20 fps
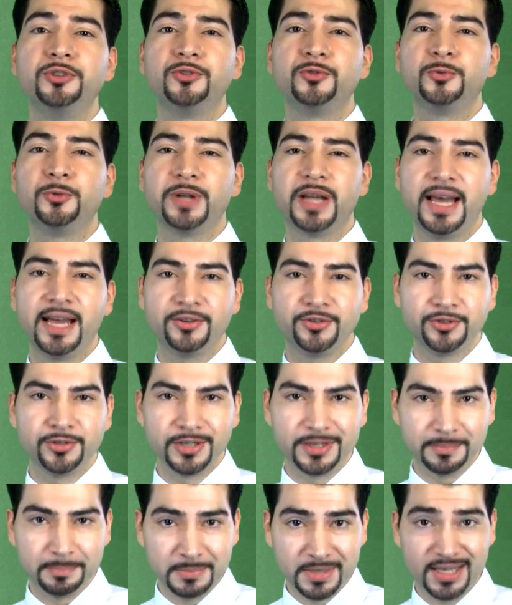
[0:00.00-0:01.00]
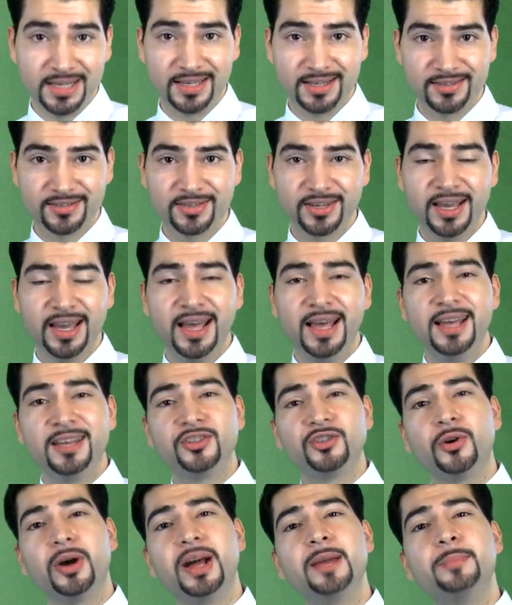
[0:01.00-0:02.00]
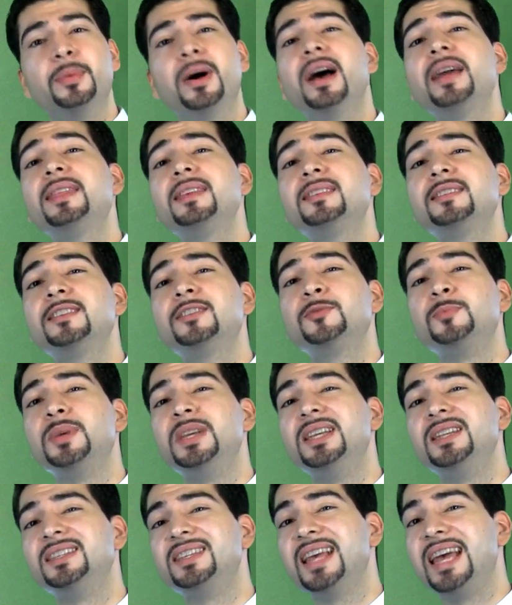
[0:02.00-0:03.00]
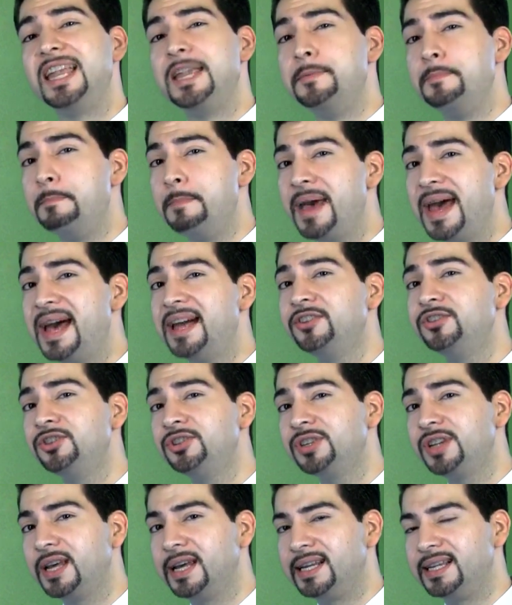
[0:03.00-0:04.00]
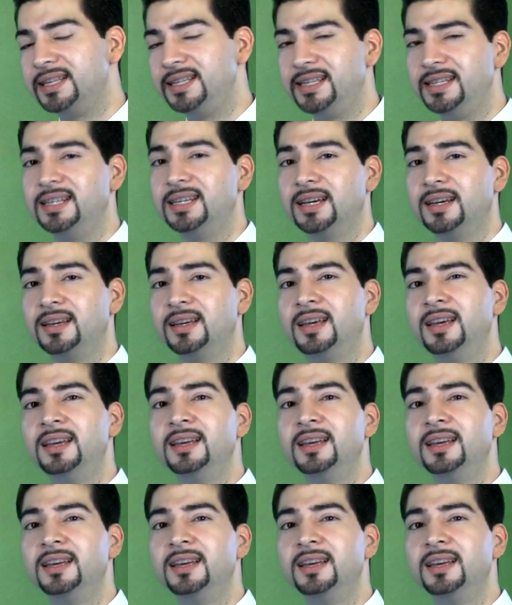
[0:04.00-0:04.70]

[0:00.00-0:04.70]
this word actually means. So hypothesis means an imagined idea,